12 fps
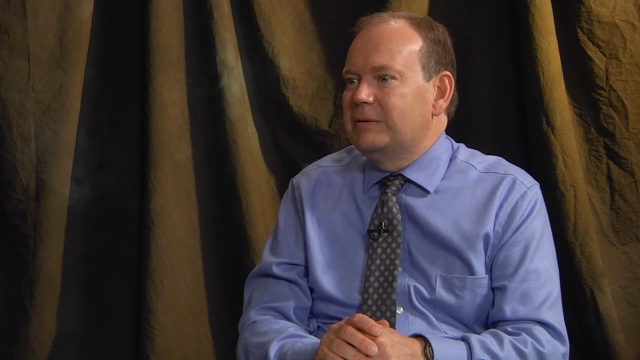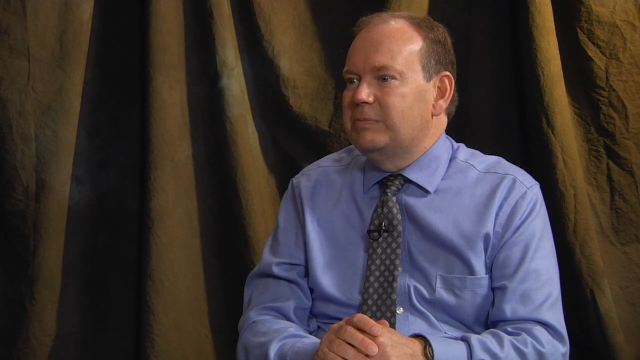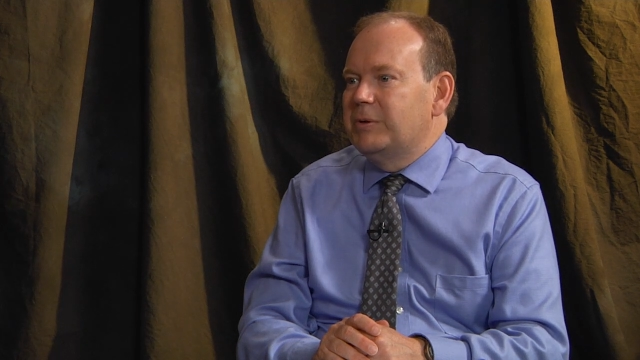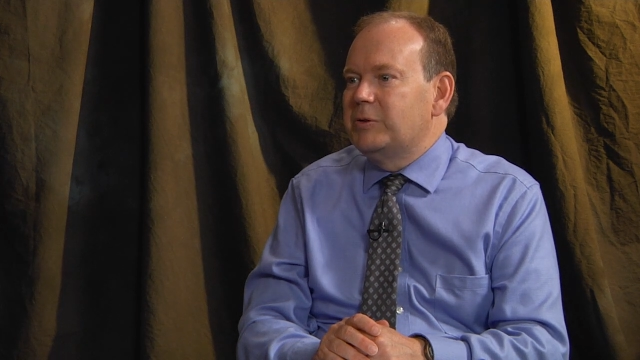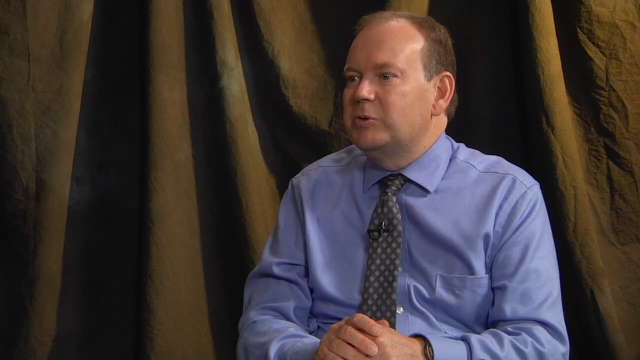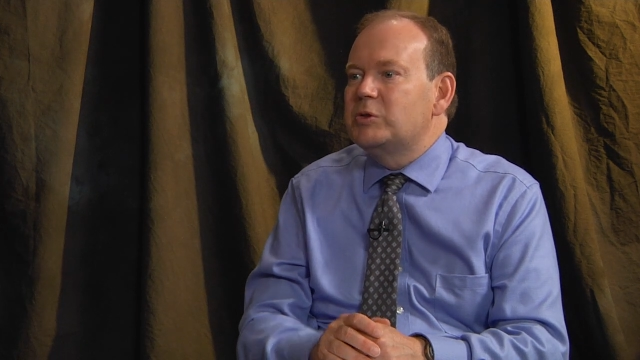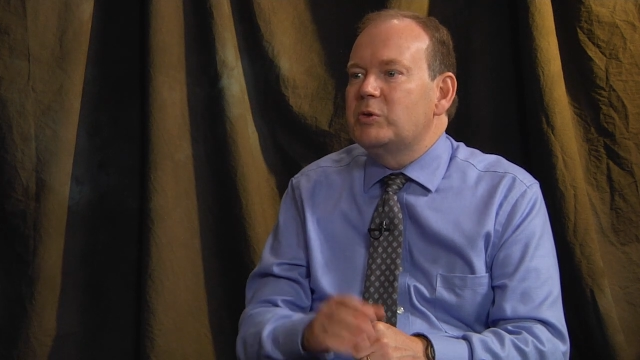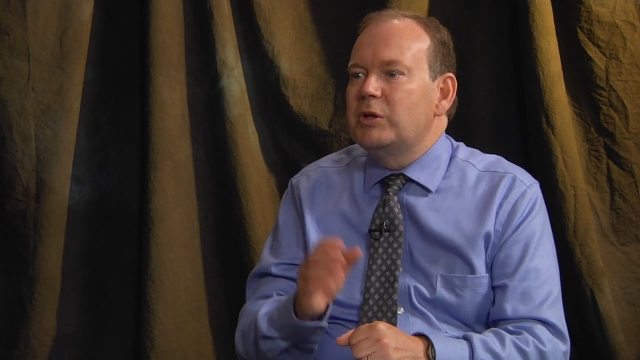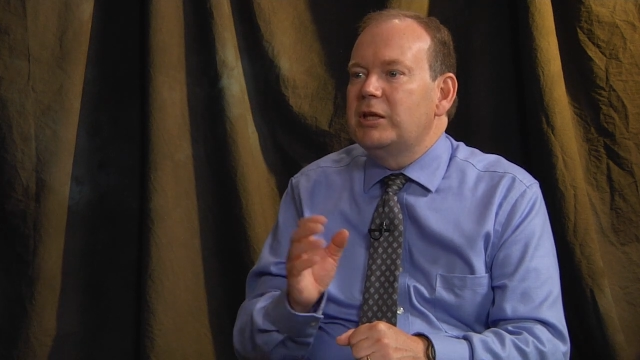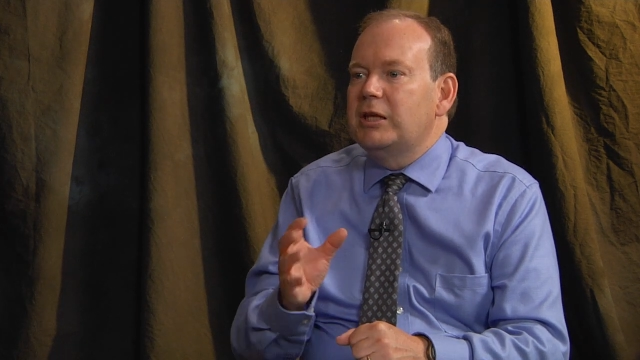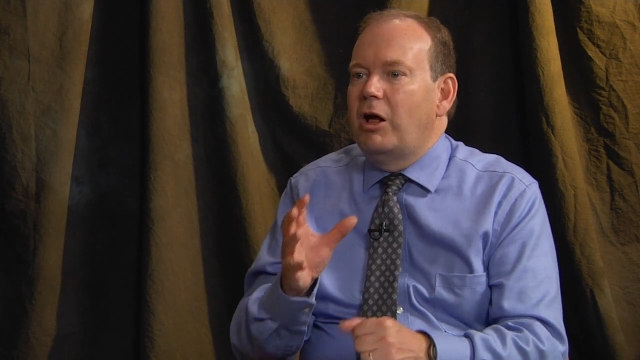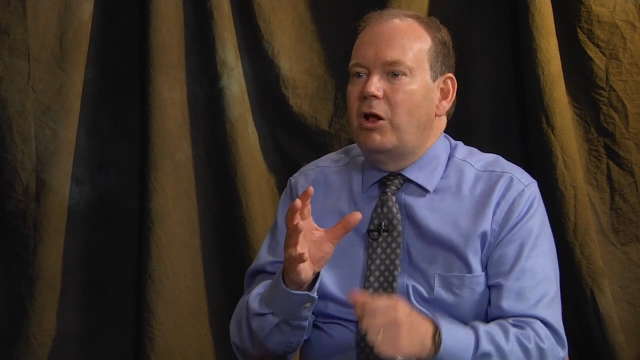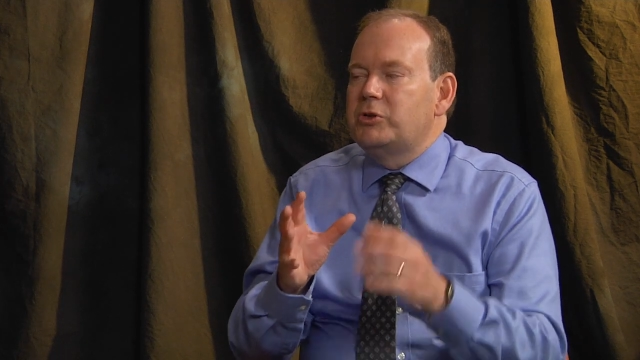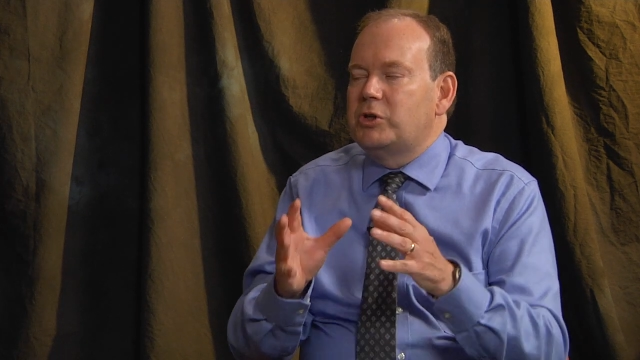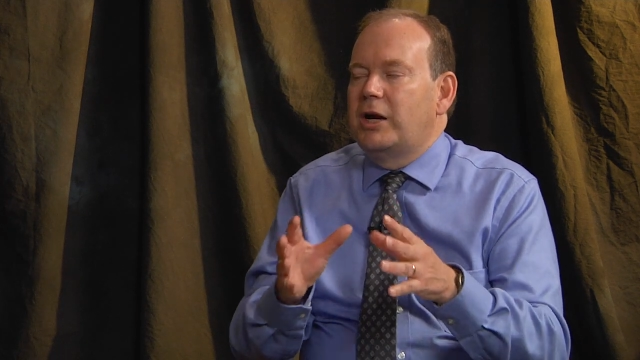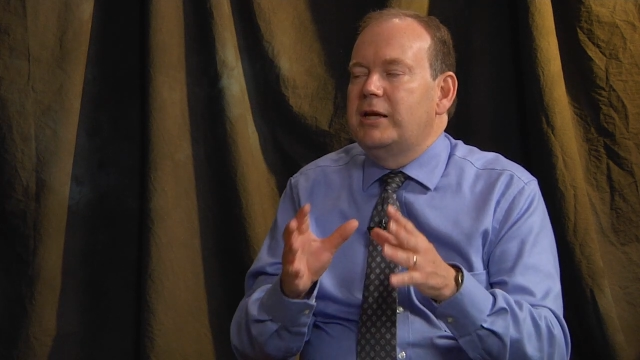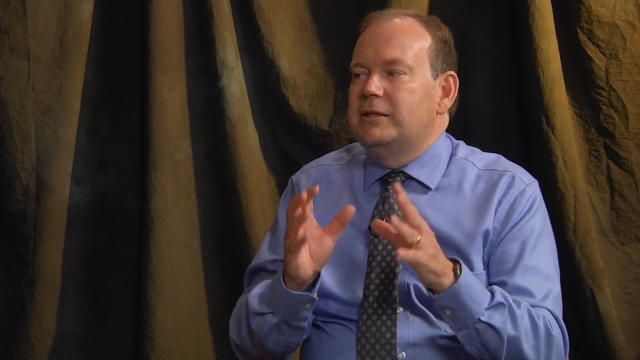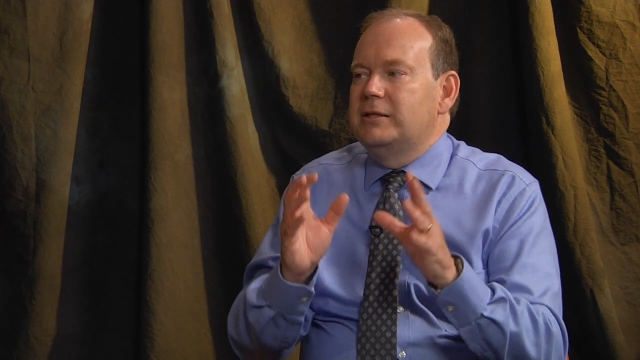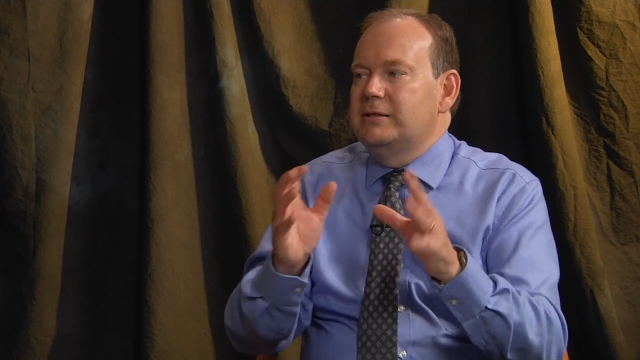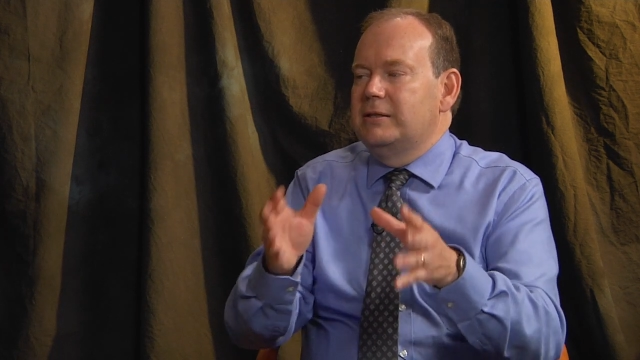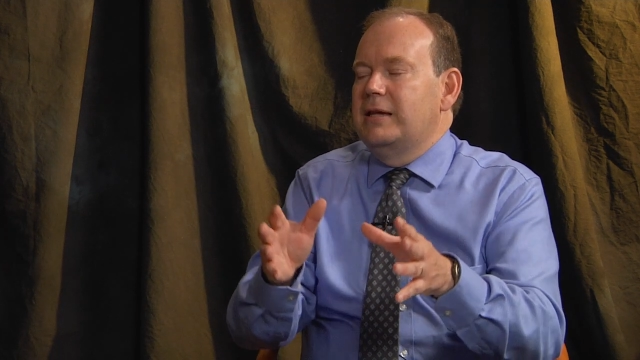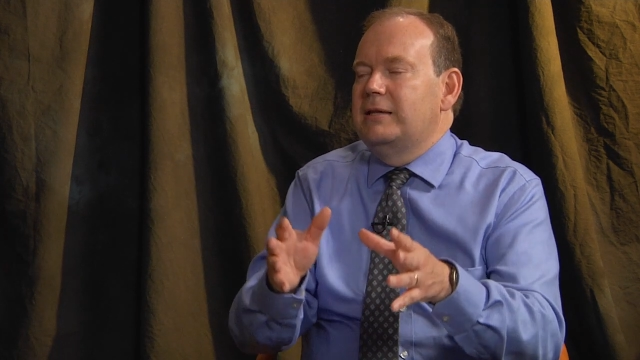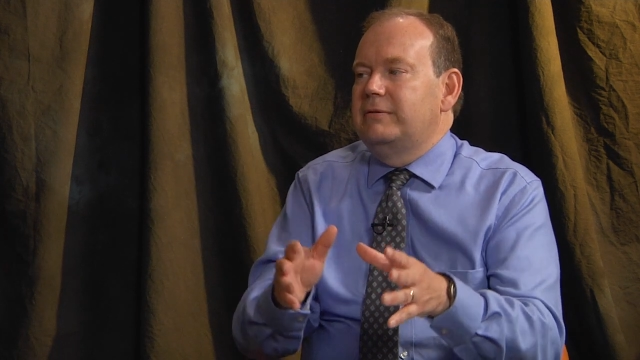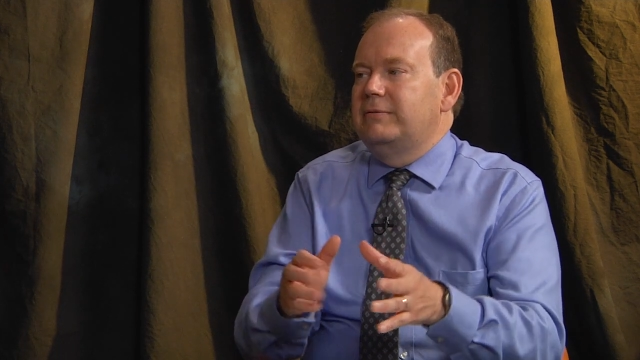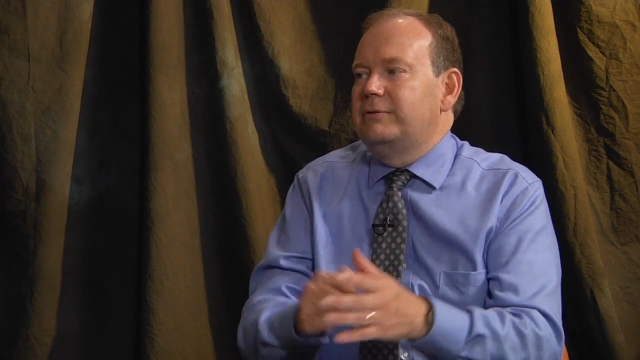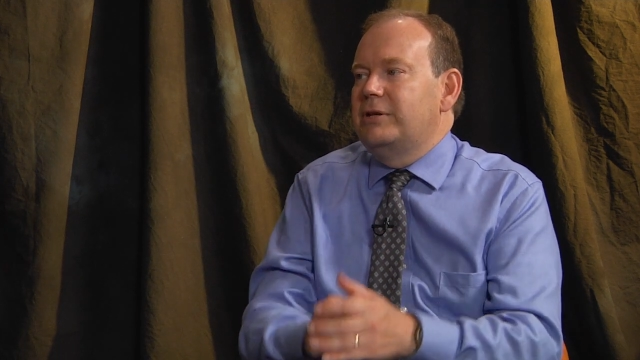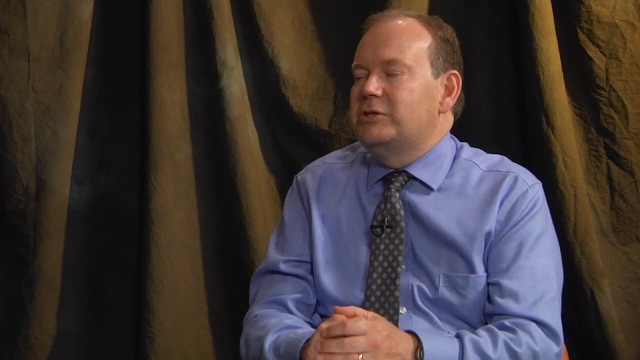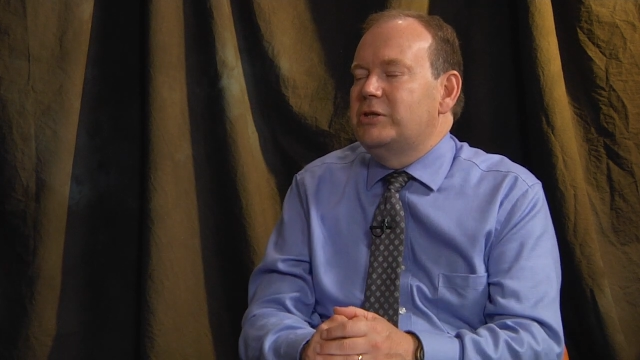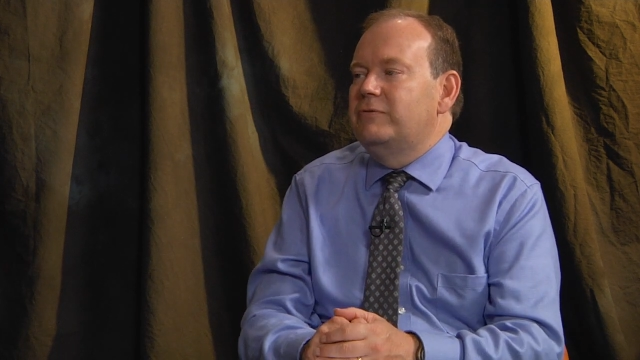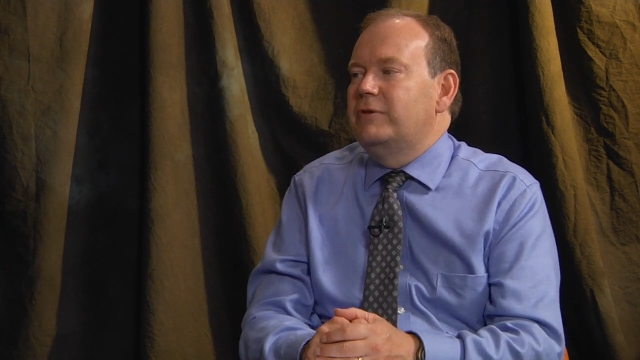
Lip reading: But it's really all trying to achieve